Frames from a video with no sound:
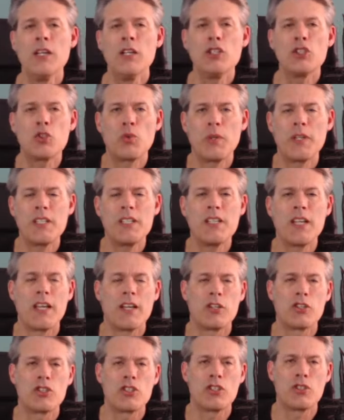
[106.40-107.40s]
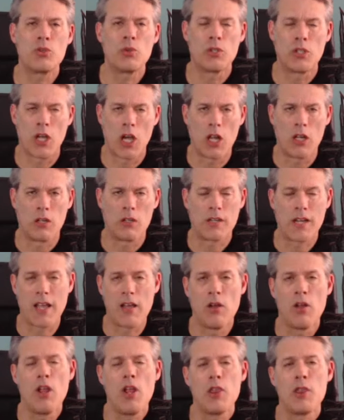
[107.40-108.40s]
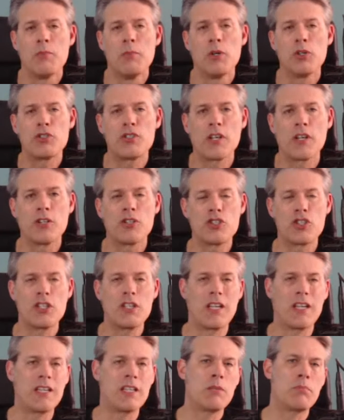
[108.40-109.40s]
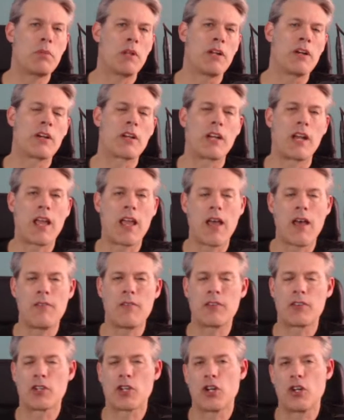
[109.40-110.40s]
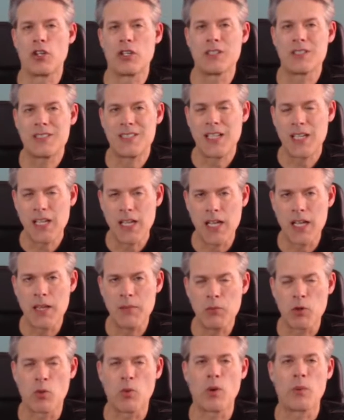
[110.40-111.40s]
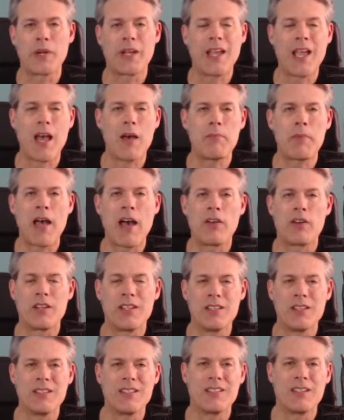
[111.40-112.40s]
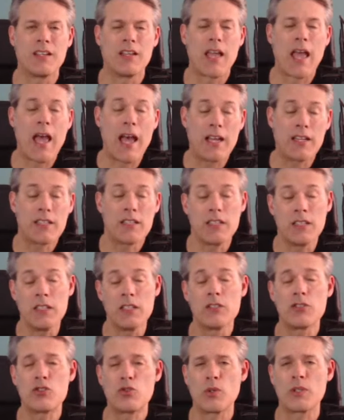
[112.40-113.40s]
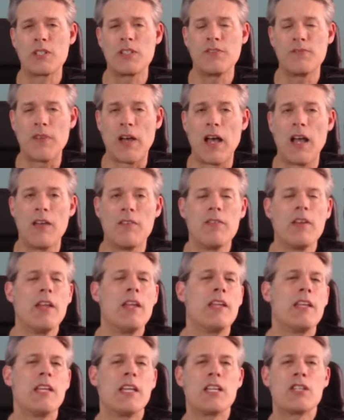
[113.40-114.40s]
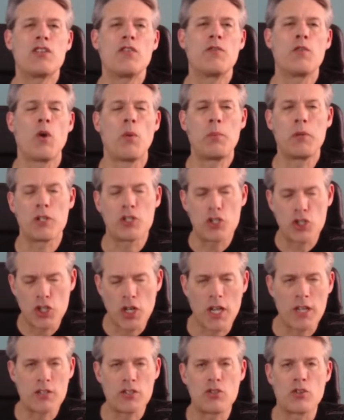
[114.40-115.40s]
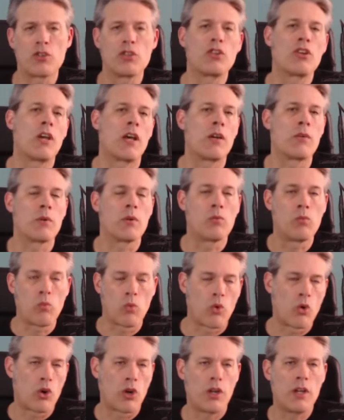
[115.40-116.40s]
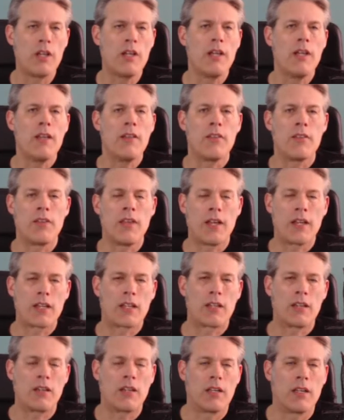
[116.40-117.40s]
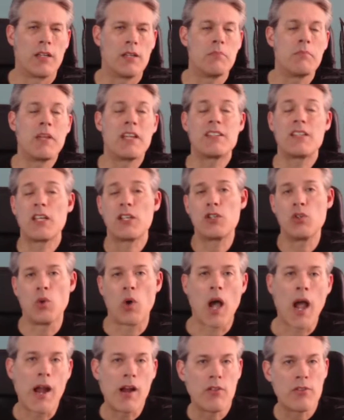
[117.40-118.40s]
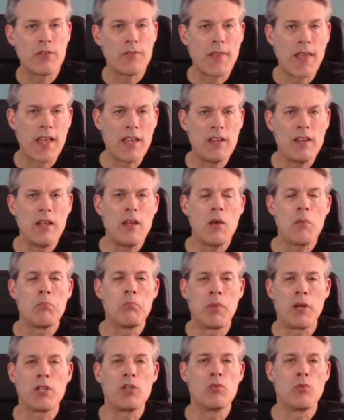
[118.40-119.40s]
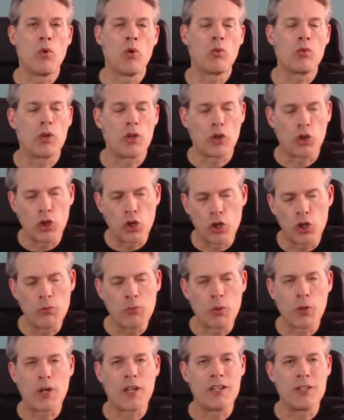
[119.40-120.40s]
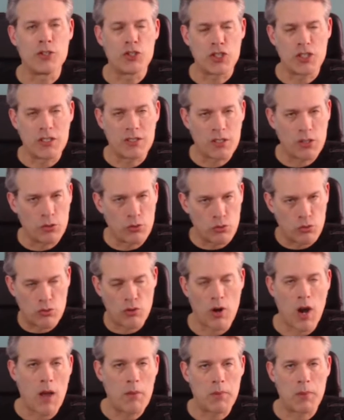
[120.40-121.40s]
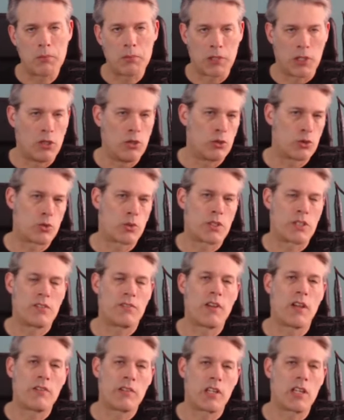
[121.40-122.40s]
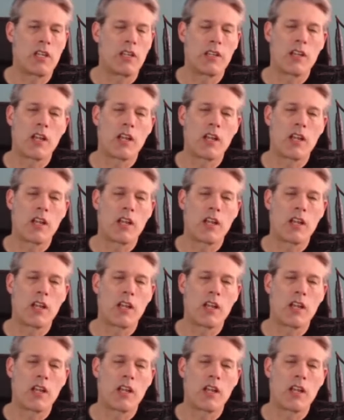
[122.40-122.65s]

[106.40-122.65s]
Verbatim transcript: 20 energy to a dollar. Now, the most energy any player can have at the current time or where we cap out it at is 25. Yes, if you open a chest or you got a reward that uh, it may take you higher than that, but you won't earn more energy until you drop below 25 again.